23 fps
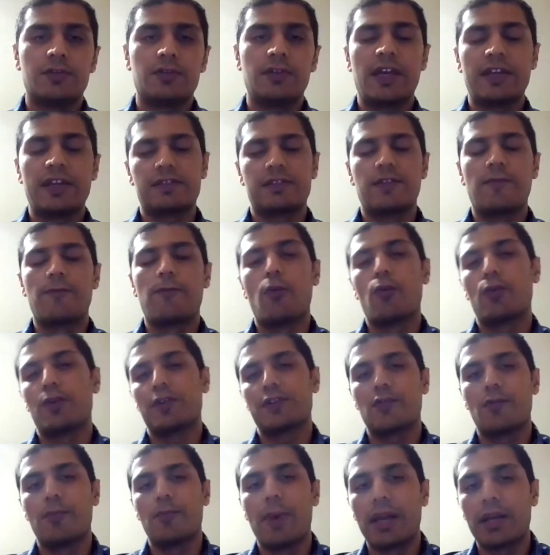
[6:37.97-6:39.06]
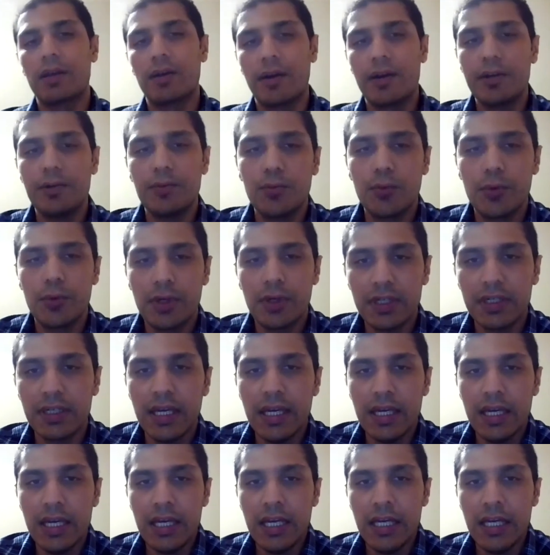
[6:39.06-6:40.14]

That's the focus of my current work.